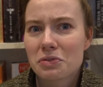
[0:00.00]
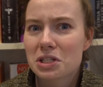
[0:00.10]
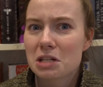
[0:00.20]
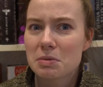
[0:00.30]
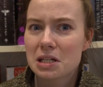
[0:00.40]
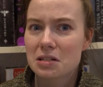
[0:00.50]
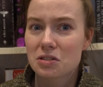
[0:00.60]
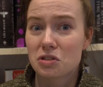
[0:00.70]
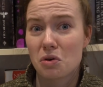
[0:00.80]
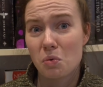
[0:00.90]
it's going to be
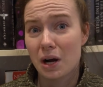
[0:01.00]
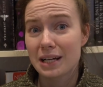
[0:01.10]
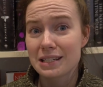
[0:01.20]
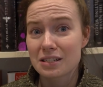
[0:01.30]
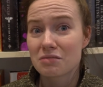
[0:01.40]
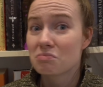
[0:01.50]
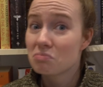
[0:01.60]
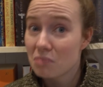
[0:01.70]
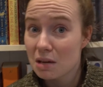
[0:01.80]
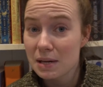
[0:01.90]
Snow White,
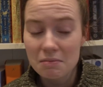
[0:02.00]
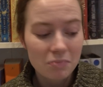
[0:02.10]
maybe.